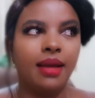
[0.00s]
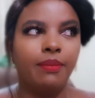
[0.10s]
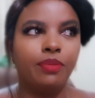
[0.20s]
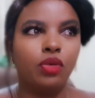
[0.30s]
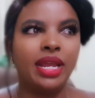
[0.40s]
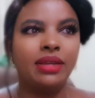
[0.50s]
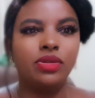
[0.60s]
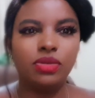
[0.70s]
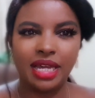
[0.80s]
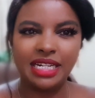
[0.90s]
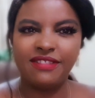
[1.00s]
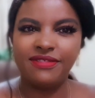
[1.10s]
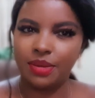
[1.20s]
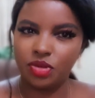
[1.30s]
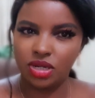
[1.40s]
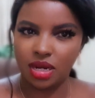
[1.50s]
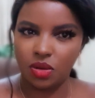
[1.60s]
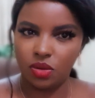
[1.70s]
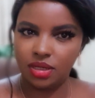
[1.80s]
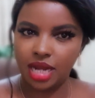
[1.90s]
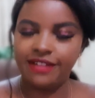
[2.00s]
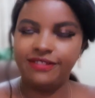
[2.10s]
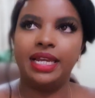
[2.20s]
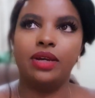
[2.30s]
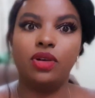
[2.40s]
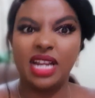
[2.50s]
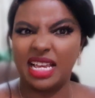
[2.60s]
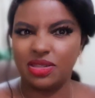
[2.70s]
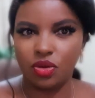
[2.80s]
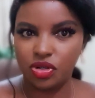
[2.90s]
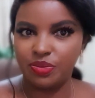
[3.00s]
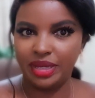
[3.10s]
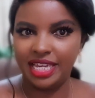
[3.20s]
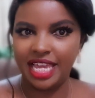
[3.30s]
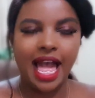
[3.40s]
when I do that, I feel I'm not alone. I feel like God has got me.